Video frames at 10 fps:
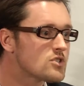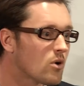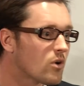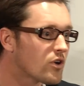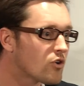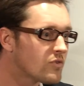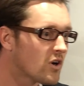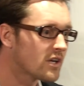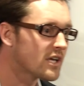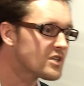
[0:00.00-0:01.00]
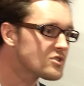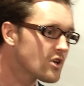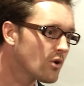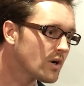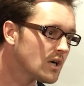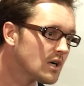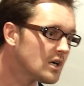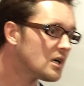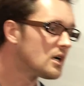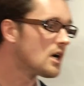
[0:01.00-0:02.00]
so on a, on I guess, you know,
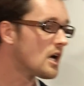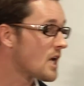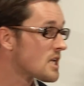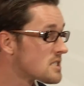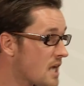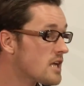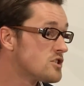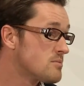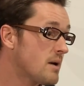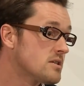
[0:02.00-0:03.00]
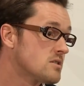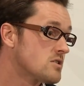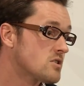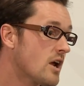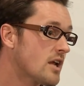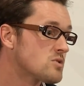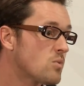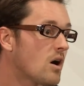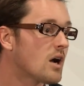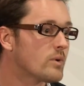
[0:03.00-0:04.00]
uh, a, a staged basis. So hence
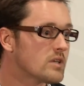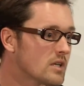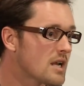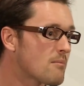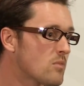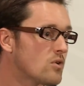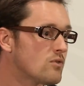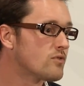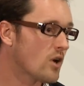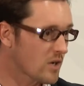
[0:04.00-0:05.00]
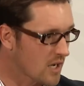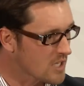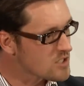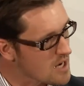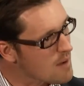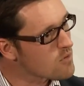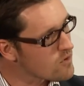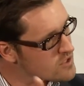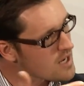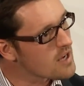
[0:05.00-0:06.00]
why we did a number of, you know, I guess, a number
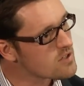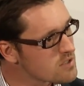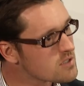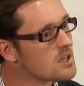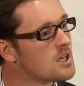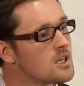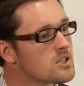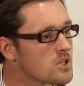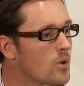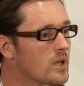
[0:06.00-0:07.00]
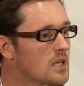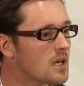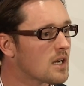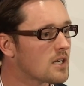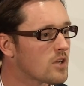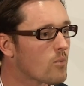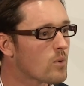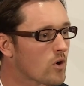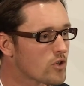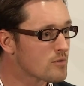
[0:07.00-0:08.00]
of stages. So we, uh, you know, we
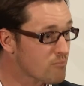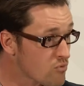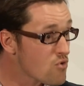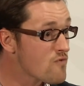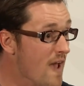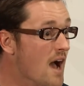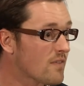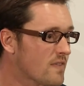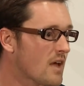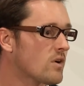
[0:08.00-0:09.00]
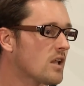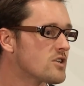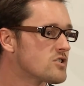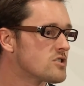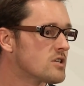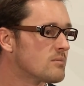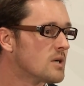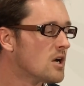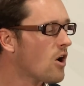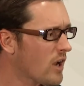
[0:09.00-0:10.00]
wanted to prove out that relationship.
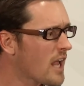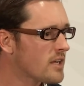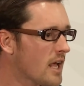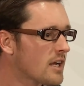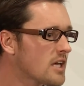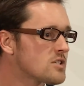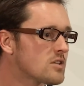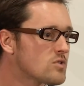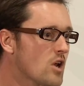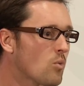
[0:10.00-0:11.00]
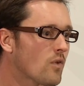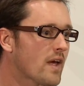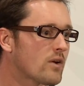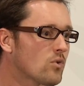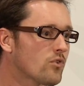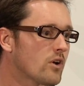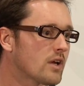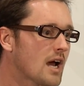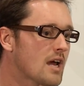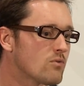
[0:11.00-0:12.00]
Uh, and, and I guess it, you know, what that also
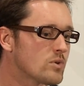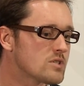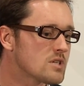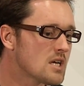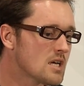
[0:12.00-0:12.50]
gave was,